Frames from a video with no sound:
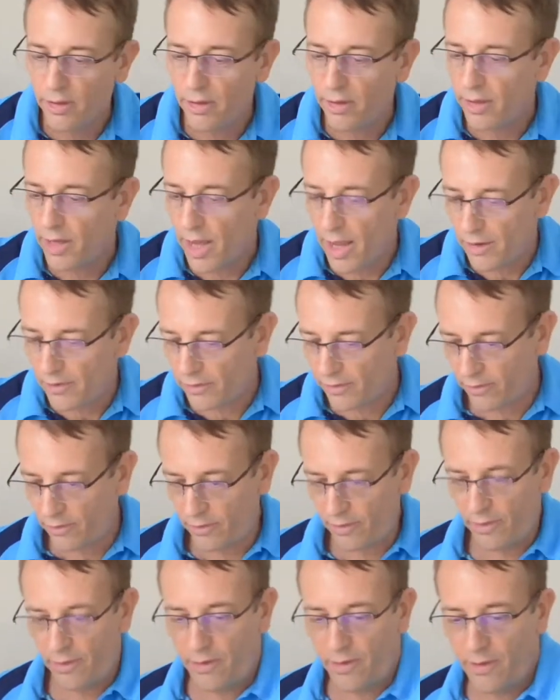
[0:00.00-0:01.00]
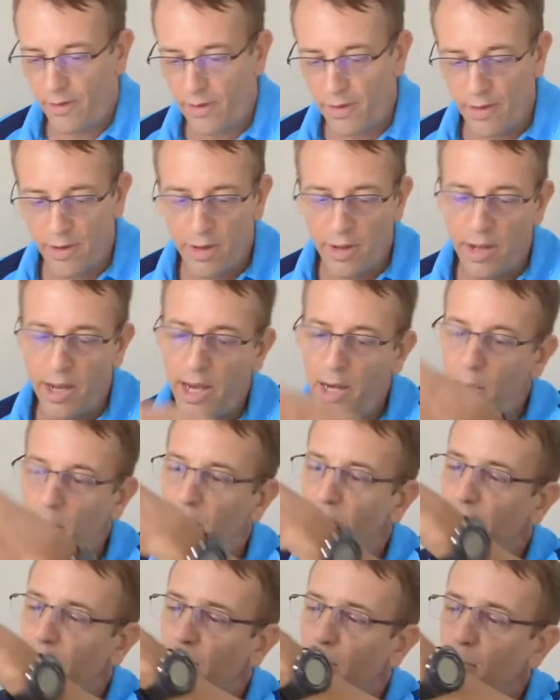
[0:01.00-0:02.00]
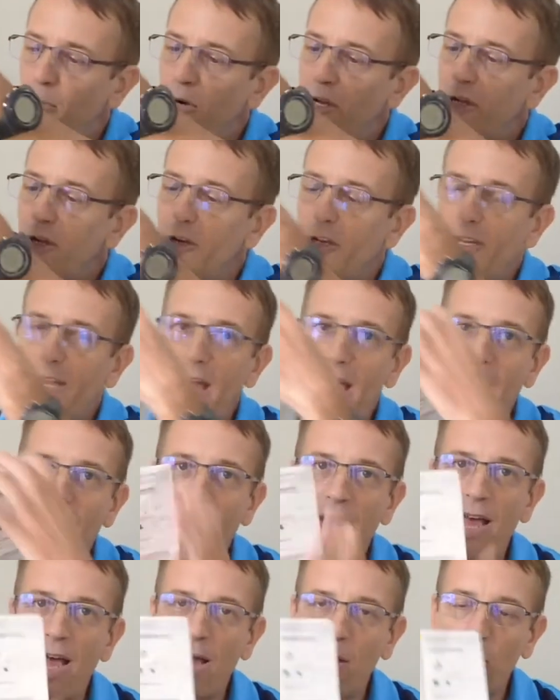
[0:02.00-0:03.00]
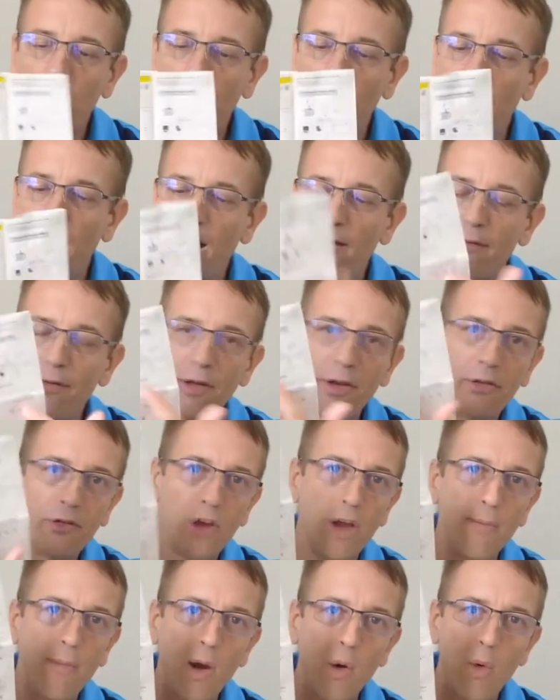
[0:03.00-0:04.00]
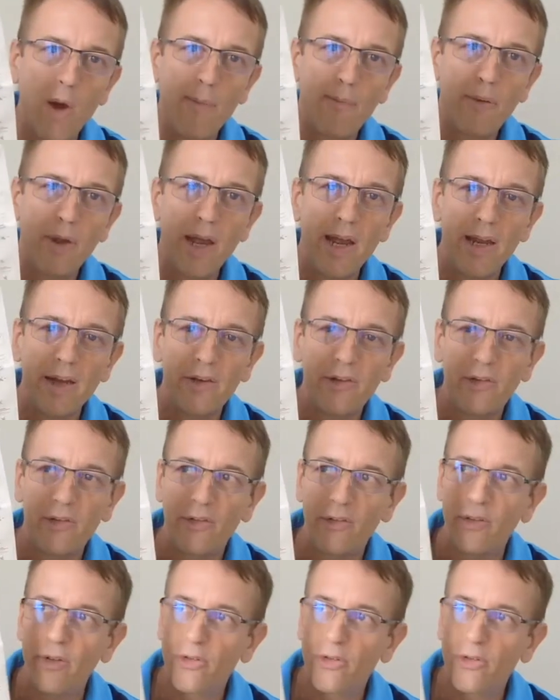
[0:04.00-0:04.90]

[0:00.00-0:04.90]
Yes. Anyway, this is a pretty good guide. I will have this on my webpage.